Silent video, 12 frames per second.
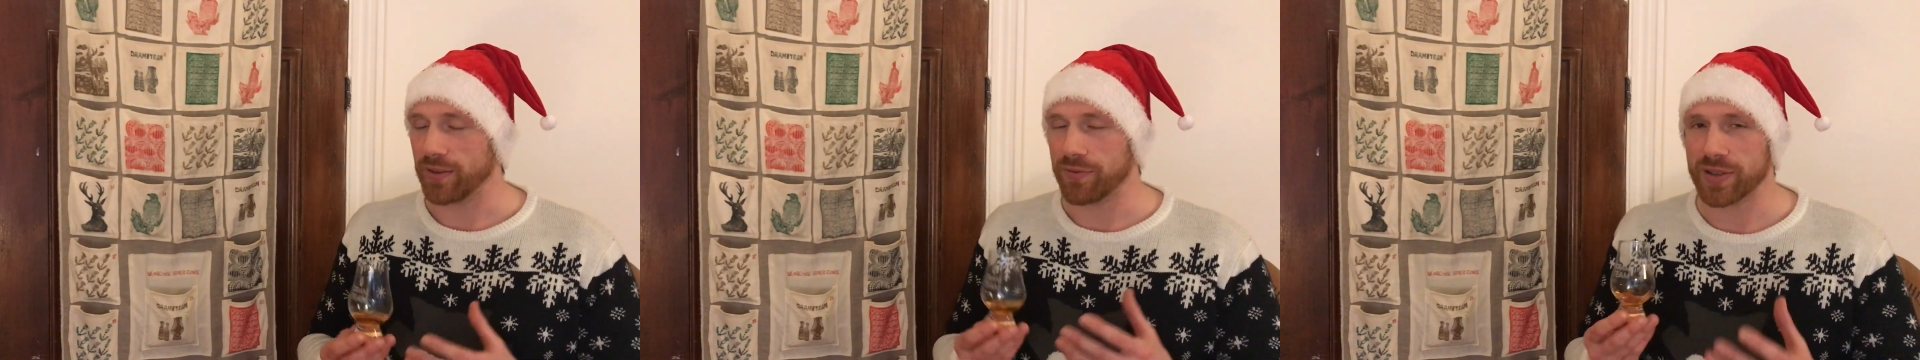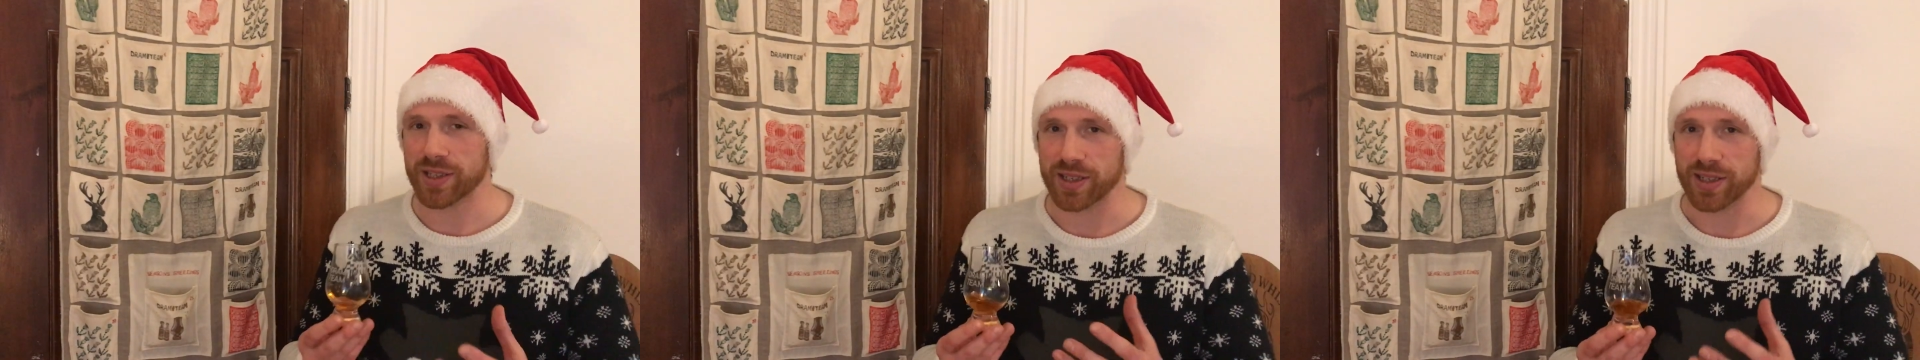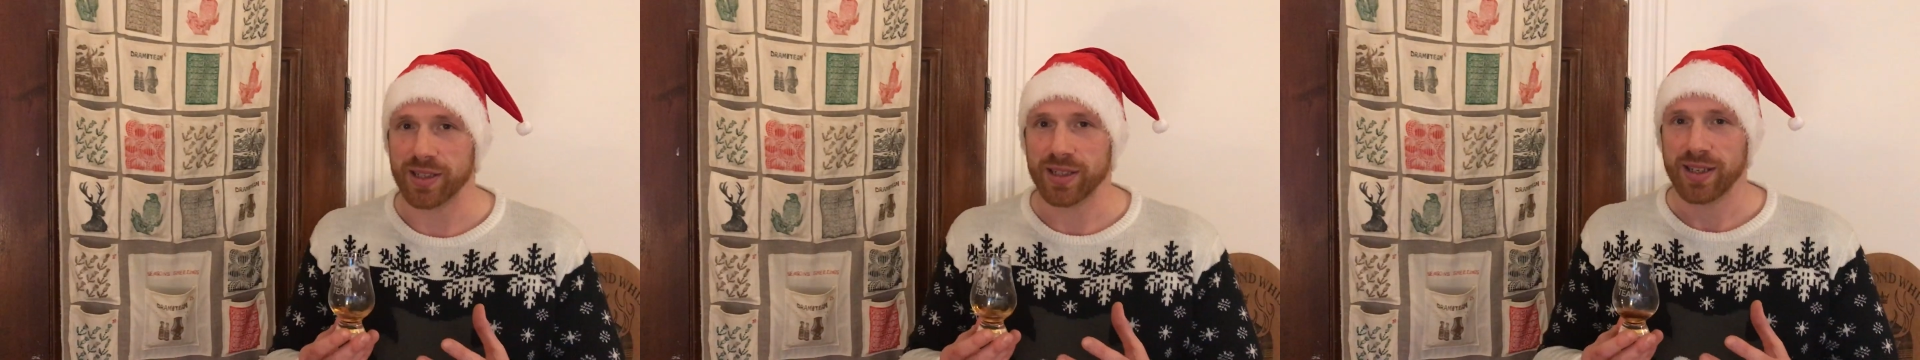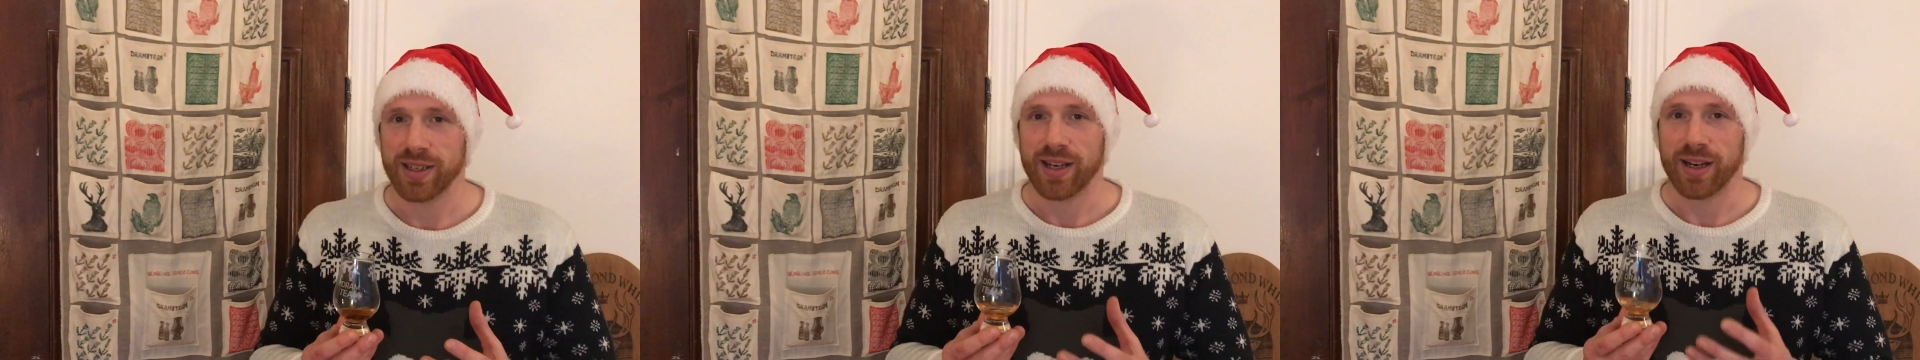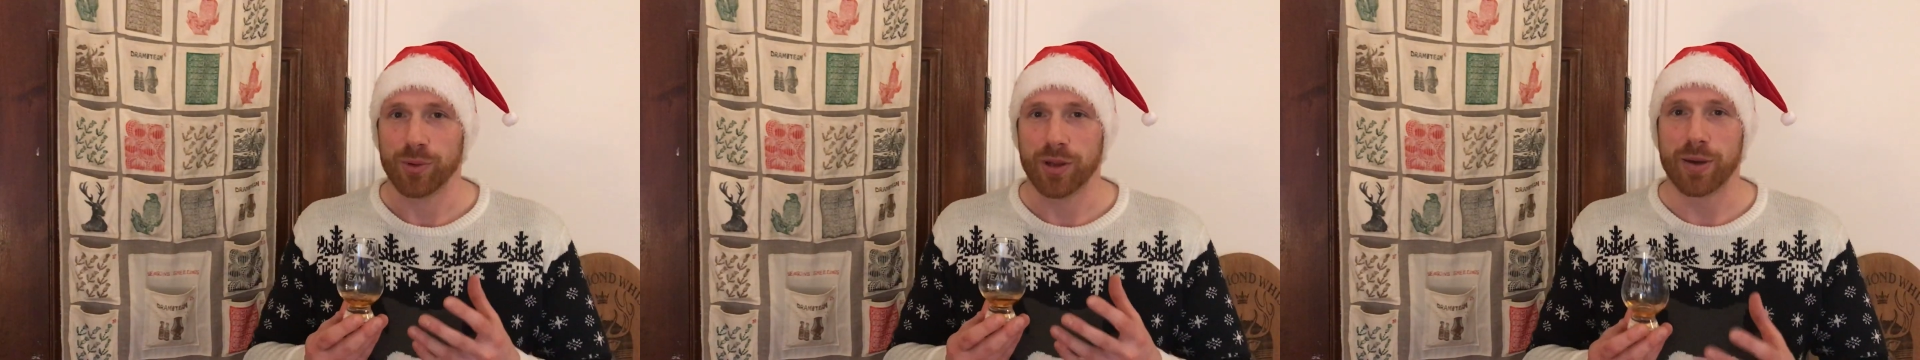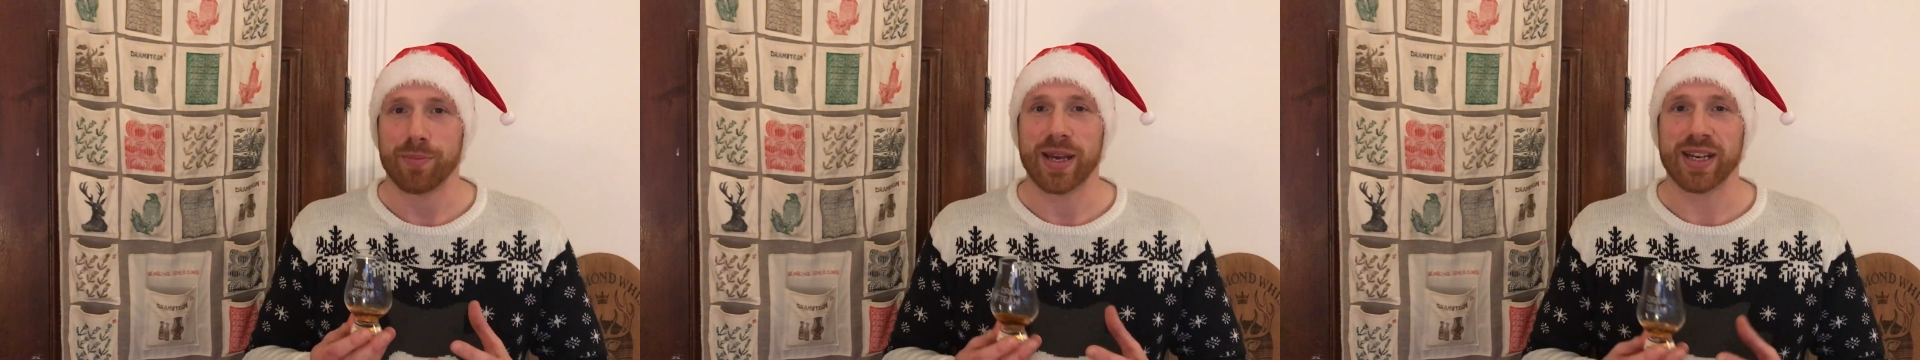I've visited, and one of
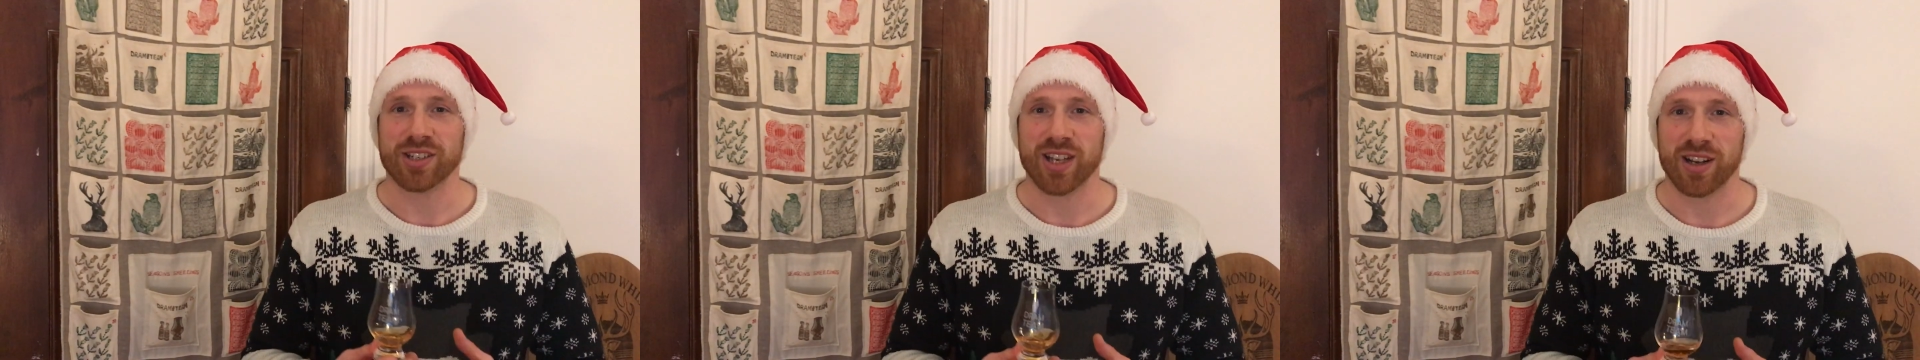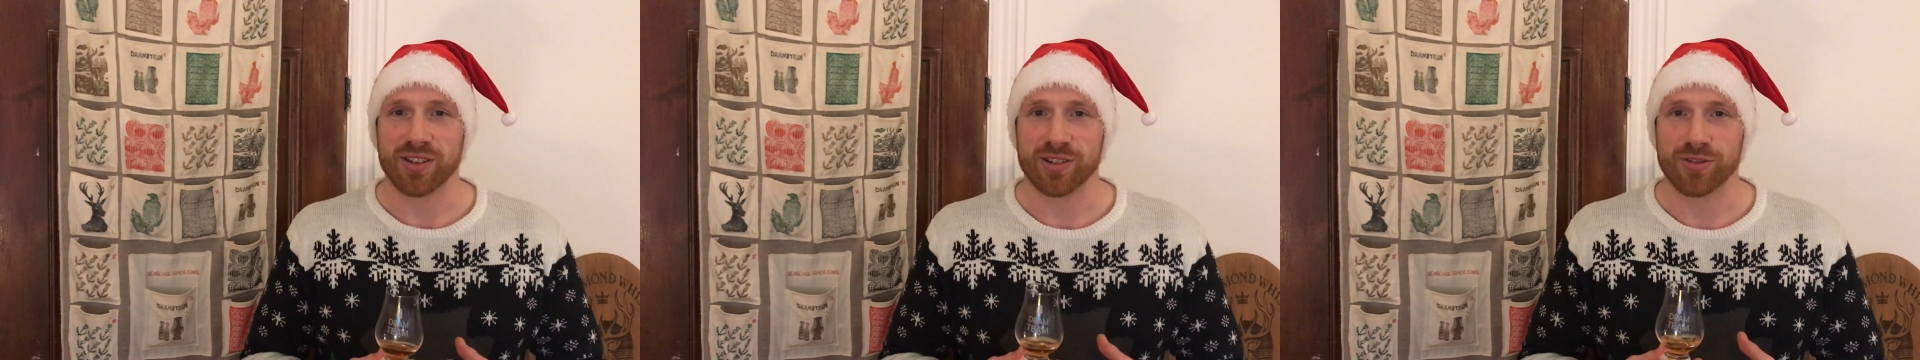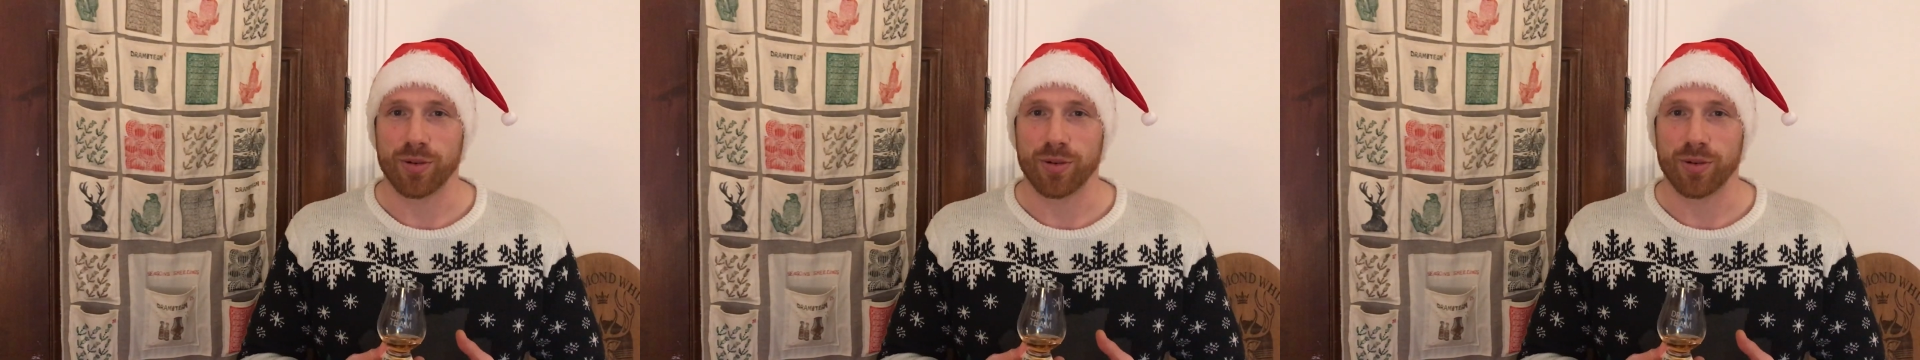their main challenges